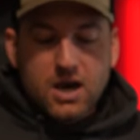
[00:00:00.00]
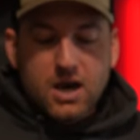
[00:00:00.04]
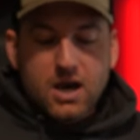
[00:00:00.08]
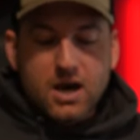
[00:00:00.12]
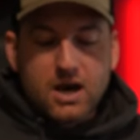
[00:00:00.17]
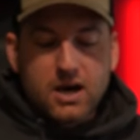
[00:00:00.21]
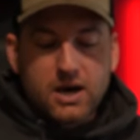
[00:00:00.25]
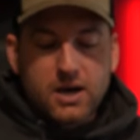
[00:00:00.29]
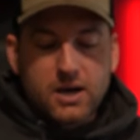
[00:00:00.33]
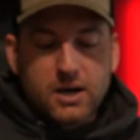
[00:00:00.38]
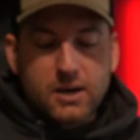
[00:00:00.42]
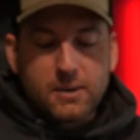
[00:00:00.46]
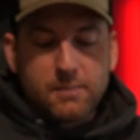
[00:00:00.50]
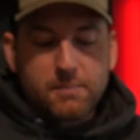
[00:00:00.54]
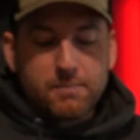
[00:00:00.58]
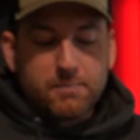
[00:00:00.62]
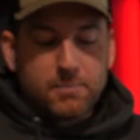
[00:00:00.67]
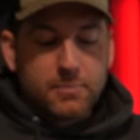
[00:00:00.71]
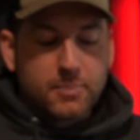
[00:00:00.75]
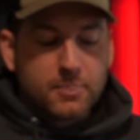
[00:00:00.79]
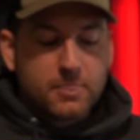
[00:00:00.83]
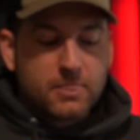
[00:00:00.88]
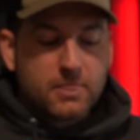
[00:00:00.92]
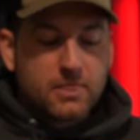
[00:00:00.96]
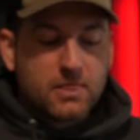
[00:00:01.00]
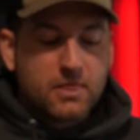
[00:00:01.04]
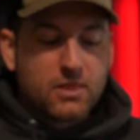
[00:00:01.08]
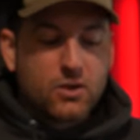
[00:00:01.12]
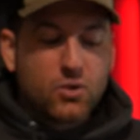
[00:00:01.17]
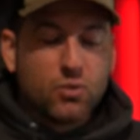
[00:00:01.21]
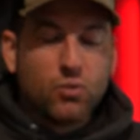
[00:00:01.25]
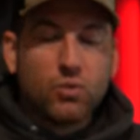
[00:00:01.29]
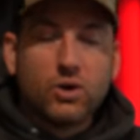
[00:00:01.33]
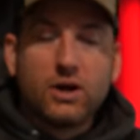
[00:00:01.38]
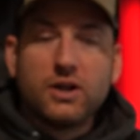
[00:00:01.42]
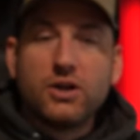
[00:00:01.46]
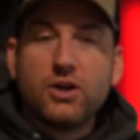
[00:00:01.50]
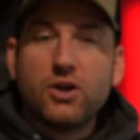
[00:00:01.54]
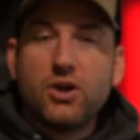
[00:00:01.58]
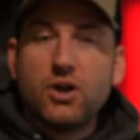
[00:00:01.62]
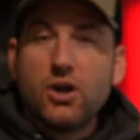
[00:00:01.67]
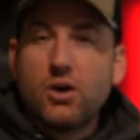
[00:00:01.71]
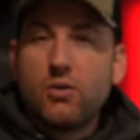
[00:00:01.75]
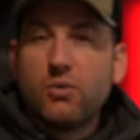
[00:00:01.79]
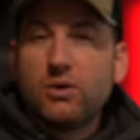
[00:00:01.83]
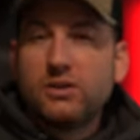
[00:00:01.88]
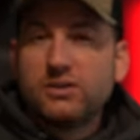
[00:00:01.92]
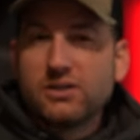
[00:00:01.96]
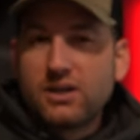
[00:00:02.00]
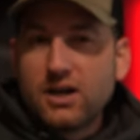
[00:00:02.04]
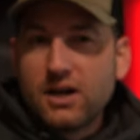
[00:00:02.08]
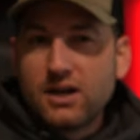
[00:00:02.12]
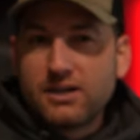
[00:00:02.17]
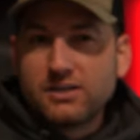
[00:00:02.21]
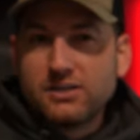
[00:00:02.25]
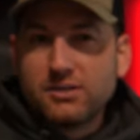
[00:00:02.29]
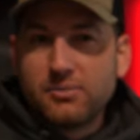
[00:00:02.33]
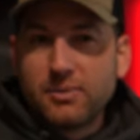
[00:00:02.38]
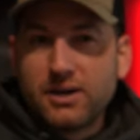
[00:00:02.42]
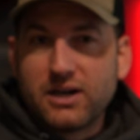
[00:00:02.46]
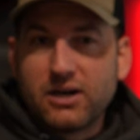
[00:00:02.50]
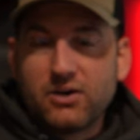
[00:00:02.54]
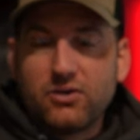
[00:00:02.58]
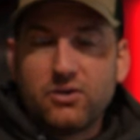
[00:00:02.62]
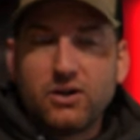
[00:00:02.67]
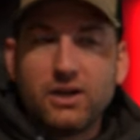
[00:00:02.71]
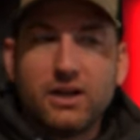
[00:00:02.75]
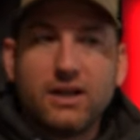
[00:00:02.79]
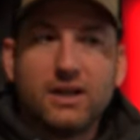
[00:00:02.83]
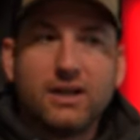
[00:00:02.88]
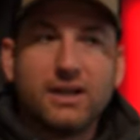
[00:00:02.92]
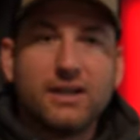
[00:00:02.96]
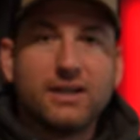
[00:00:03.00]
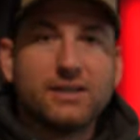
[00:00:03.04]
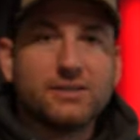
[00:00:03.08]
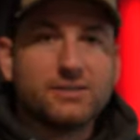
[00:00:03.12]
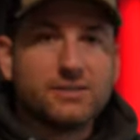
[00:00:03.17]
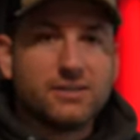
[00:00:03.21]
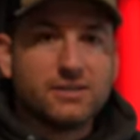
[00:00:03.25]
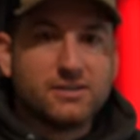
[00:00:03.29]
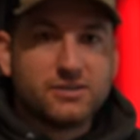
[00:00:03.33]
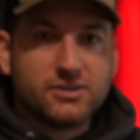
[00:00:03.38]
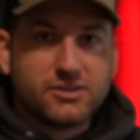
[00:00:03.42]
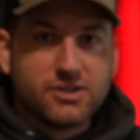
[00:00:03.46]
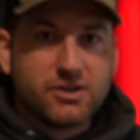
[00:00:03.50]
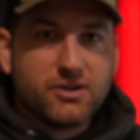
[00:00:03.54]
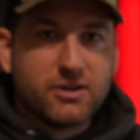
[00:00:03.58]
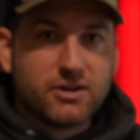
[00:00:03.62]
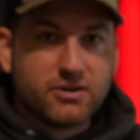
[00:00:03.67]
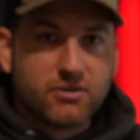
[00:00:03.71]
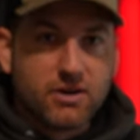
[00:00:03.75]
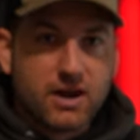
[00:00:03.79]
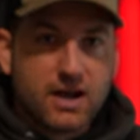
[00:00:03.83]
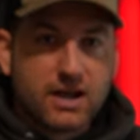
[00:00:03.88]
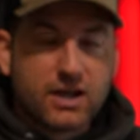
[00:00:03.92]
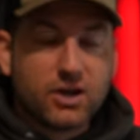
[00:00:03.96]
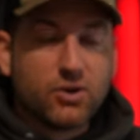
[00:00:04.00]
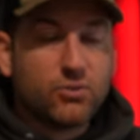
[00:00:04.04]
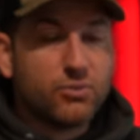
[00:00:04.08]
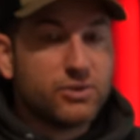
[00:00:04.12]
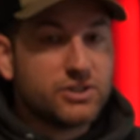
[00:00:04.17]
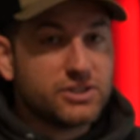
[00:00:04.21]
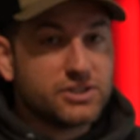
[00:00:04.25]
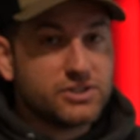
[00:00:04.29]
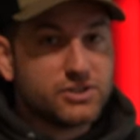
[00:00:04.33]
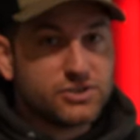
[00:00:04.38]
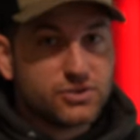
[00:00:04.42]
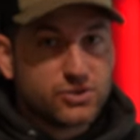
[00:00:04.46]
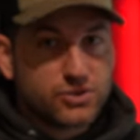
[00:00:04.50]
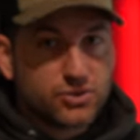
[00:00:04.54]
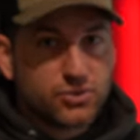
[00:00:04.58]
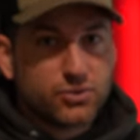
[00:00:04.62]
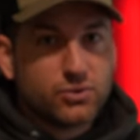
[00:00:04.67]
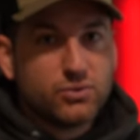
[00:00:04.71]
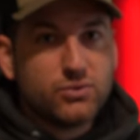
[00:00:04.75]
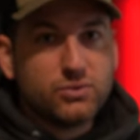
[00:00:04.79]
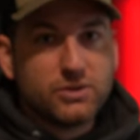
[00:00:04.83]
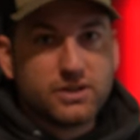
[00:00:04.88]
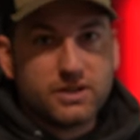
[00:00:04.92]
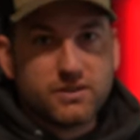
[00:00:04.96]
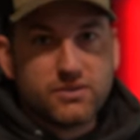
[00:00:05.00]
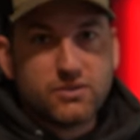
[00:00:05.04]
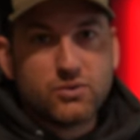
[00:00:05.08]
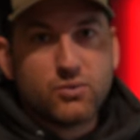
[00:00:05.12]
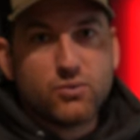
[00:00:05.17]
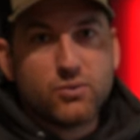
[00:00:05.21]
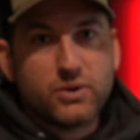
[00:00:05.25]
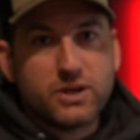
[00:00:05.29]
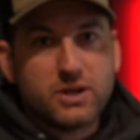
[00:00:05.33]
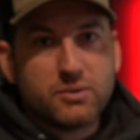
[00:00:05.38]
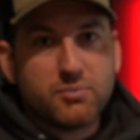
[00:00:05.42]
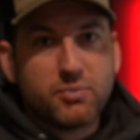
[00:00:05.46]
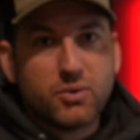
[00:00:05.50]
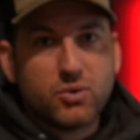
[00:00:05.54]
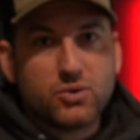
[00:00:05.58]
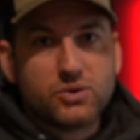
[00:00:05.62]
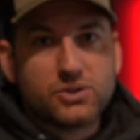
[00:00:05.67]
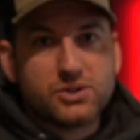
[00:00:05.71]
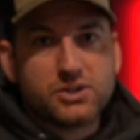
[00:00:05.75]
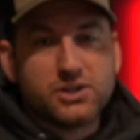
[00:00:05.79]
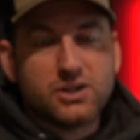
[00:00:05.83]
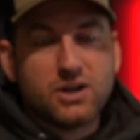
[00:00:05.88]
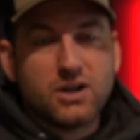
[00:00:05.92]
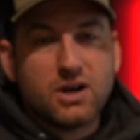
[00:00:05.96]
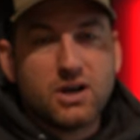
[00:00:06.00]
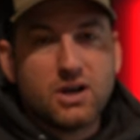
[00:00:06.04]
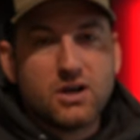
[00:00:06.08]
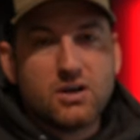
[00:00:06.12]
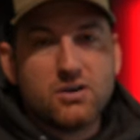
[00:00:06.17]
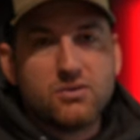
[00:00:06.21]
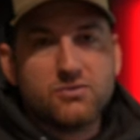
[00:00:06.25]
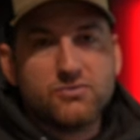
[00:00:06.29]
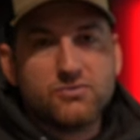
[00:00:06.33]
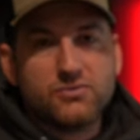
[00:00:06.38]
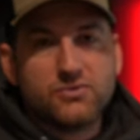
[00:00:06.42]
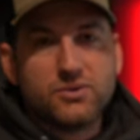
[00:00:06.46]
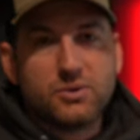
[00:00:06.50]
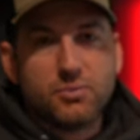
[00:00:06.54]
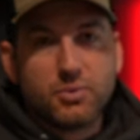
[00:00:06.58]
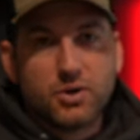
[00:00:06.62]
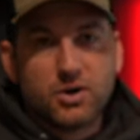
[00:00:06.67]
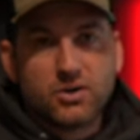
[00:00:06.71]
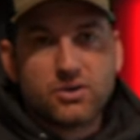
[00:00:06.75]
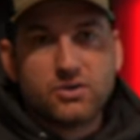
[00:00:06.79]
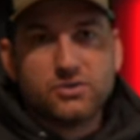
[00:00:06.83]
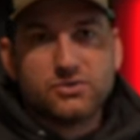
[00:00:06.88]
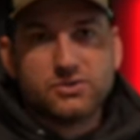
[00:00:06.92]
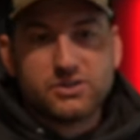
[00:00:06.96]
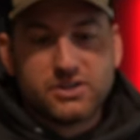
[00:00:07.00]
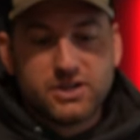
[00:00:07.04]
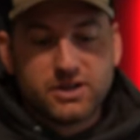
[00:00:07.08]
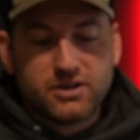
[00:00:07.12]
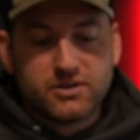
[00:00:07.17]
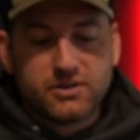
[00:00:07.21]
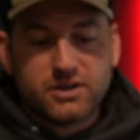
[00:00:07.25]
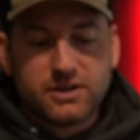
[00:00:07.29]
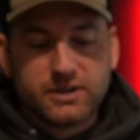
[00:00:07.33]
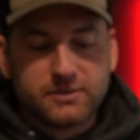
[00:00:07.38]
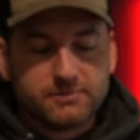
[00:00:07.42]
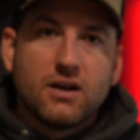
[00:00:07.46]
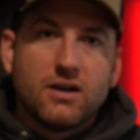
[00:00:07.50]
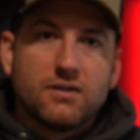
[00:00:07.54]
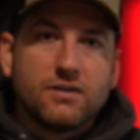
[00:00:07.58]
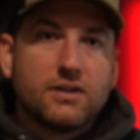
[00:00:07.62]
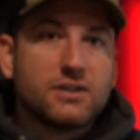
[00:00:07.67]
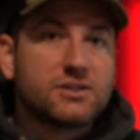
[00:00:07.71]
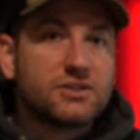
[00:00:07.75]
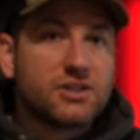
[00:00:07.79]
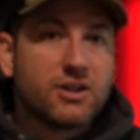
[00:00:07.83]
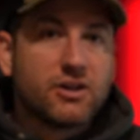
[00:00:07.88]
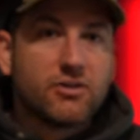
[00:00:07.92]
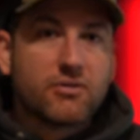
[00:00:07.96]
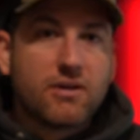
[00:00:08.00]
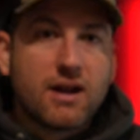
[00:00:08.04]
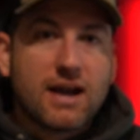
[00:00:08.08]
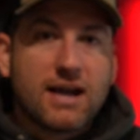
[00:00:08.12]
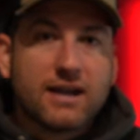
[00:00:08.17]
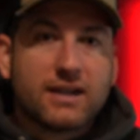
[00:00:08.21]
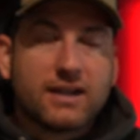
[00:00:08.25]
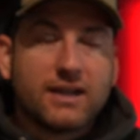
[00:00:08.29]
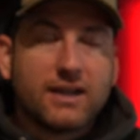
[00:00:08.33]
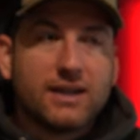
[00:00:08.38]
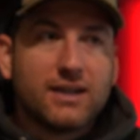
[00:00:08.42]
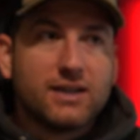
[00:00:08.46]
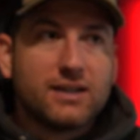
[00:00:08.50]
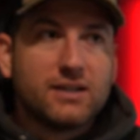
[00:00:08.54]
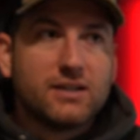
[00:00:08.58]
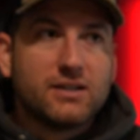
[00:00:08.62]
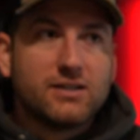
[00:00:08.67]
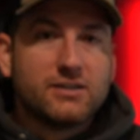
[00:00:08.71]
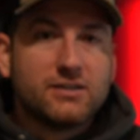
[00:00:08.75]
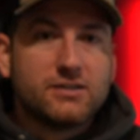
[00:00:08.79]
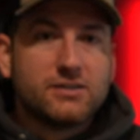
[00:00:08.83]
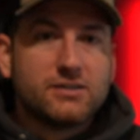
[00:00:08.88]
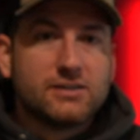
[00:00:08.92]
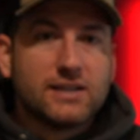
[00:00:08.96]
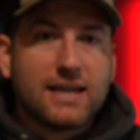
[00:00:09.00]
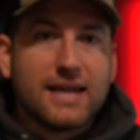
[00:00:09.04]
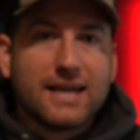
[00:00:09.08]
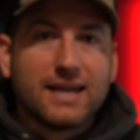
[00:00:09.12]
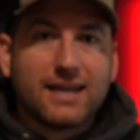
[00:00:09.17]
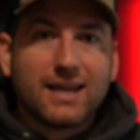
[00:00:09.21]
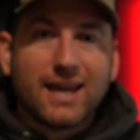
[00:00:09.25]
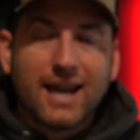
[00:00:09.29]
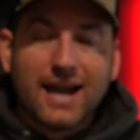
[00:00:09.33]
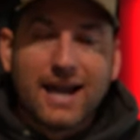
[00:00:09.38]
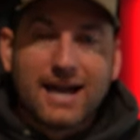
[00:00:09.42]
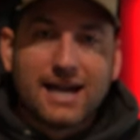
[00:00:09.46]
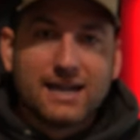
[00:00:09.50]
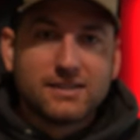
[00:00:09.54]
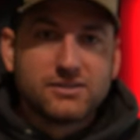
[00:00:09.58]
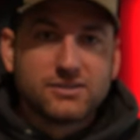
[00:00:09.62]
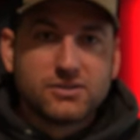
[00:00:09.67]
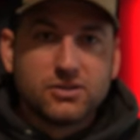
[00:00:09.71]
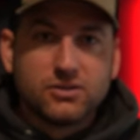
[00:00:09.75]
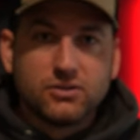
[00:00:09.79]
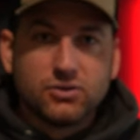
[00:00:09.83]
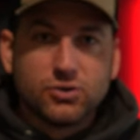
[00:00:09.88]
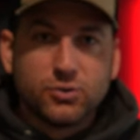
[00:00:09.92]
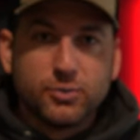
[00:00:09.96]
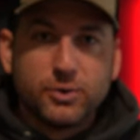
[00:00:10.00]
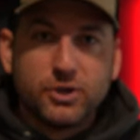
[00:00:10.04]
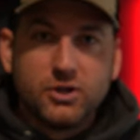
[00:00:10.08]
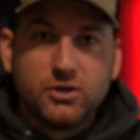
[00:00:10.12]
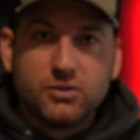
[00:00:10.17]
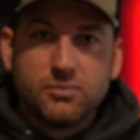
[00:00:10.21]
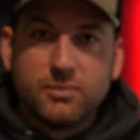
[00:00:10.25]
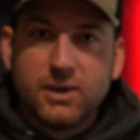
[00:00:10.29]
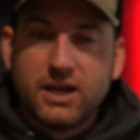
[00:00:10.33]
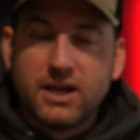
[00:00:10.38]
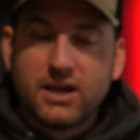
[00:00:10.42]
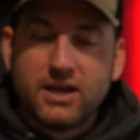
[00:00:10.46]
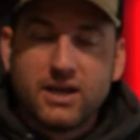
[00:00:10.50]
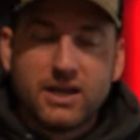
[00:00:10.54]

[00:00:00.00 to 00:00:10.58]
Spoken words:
What no one talks about is the steering rack, which is truly the weak portion of the Bronco steering. The steering rack is a cast aluminum.